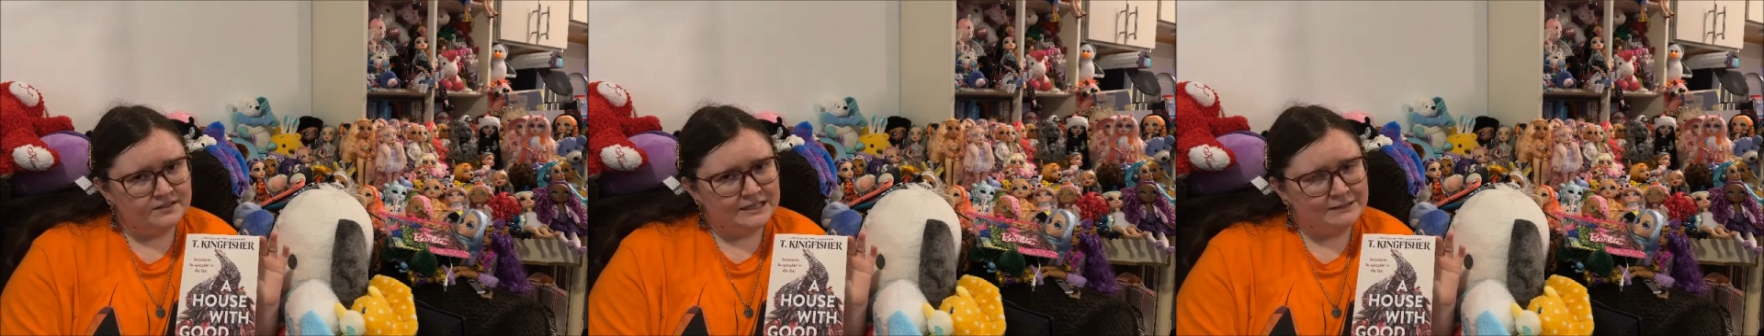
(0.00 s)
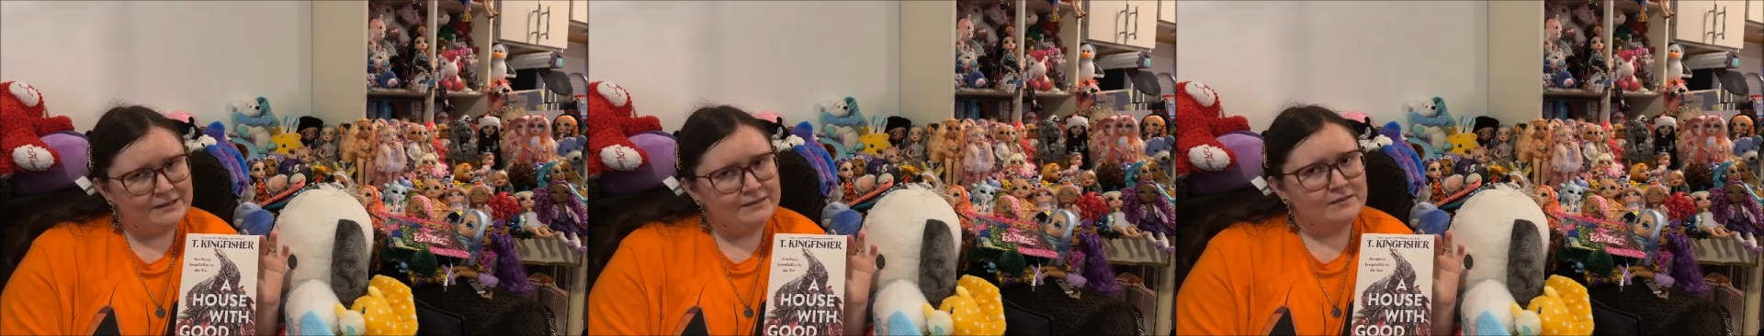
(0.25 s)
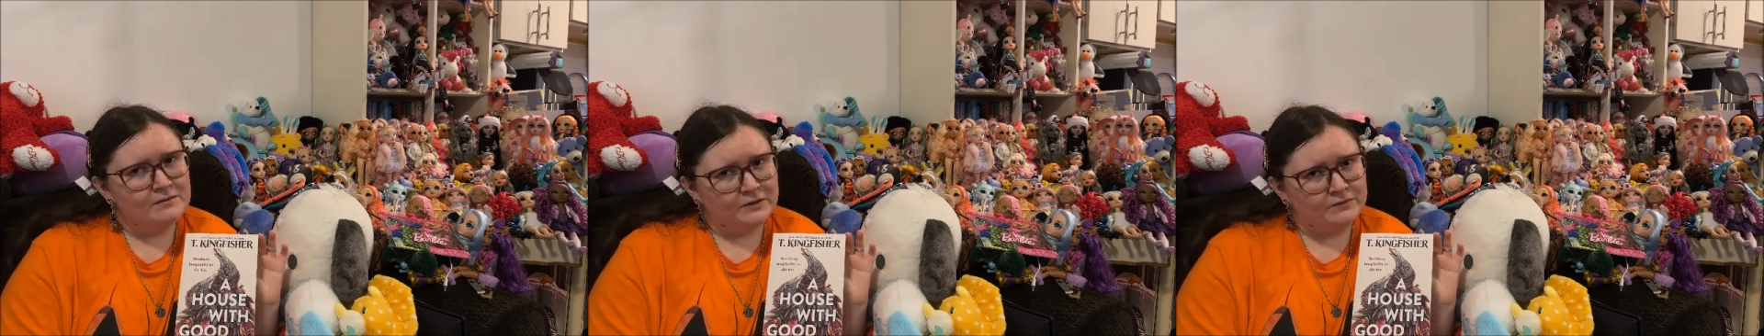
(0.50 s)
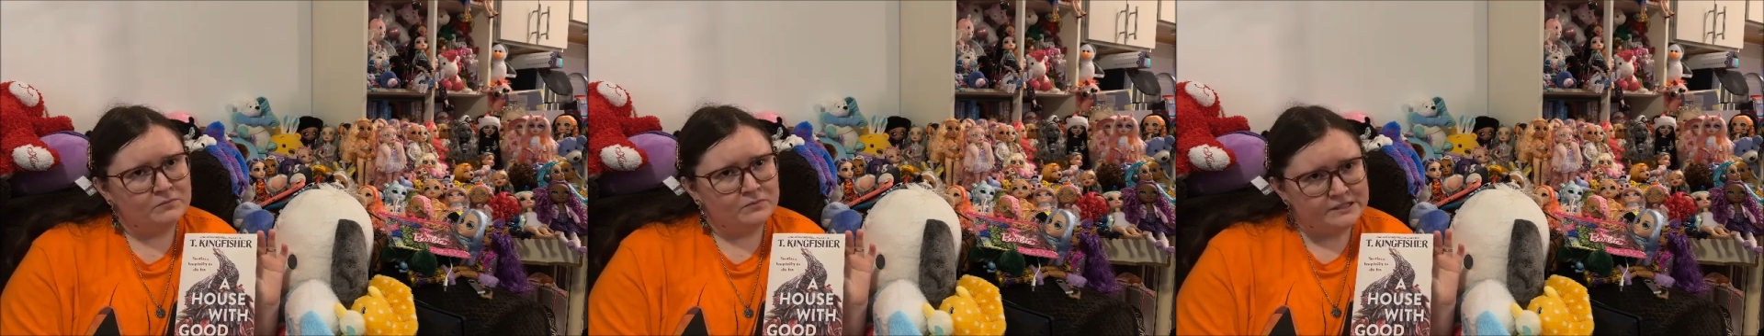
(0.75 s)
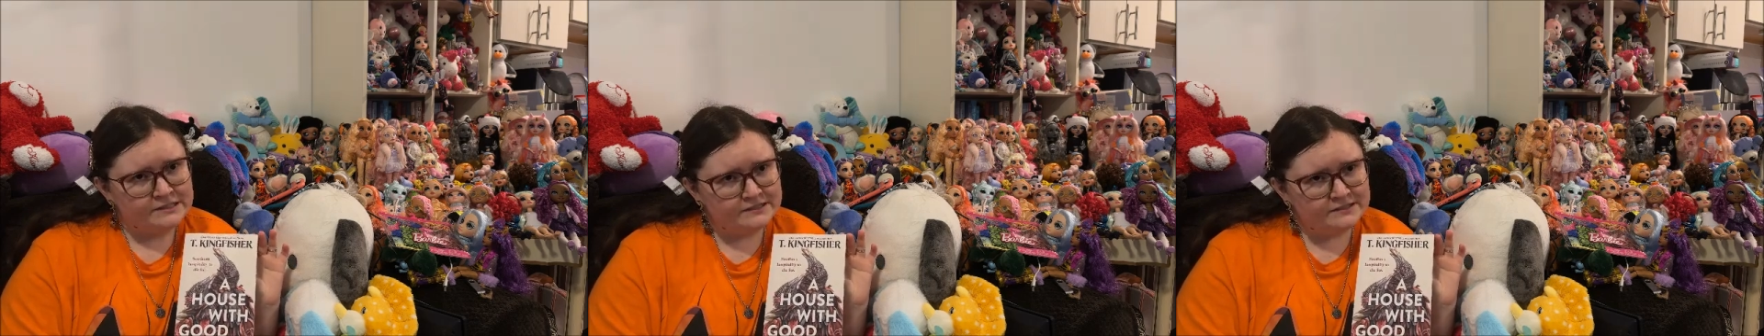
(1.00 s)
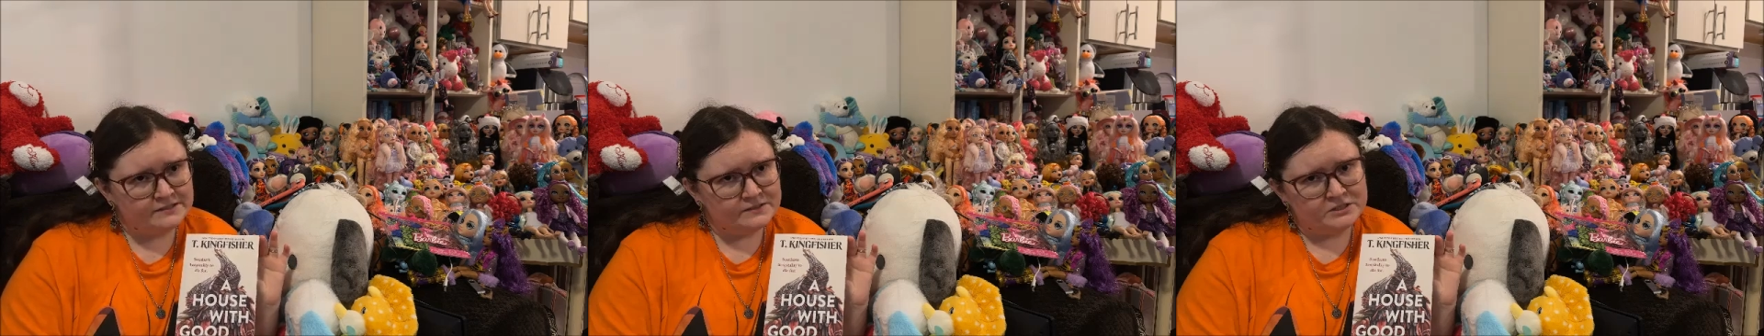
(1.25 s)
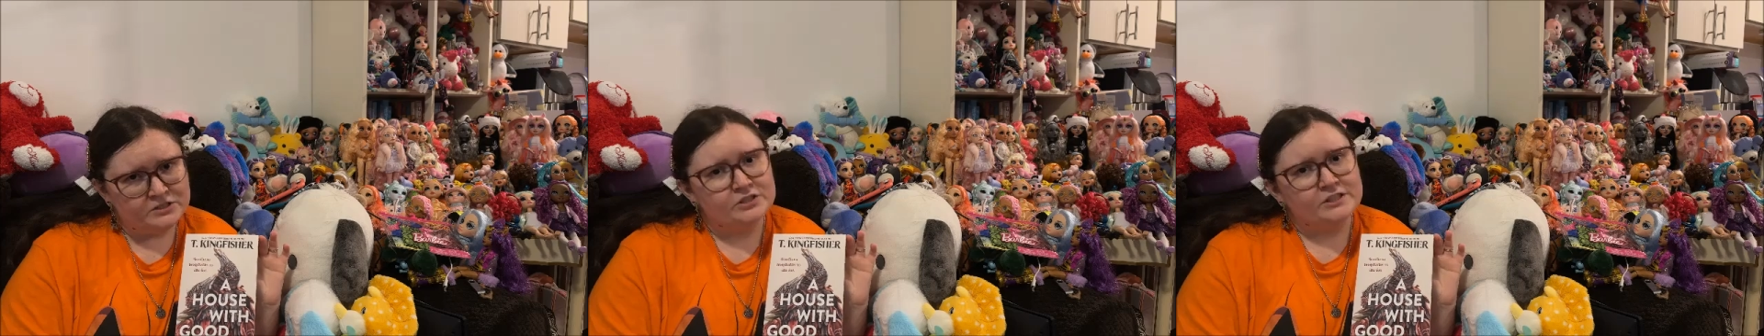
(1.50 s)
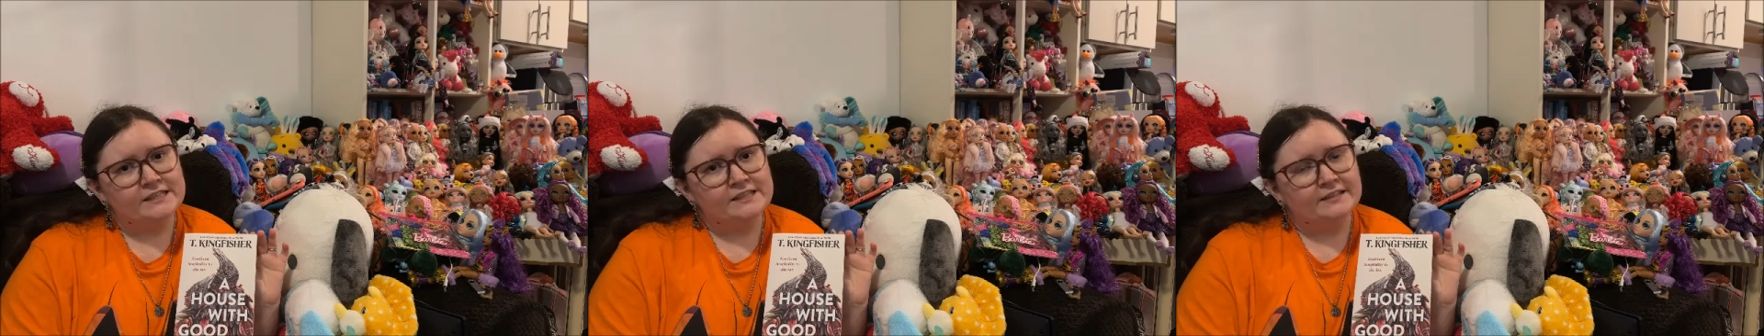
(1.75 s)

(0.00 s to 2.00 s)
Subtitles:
I mean, about the bugs especially.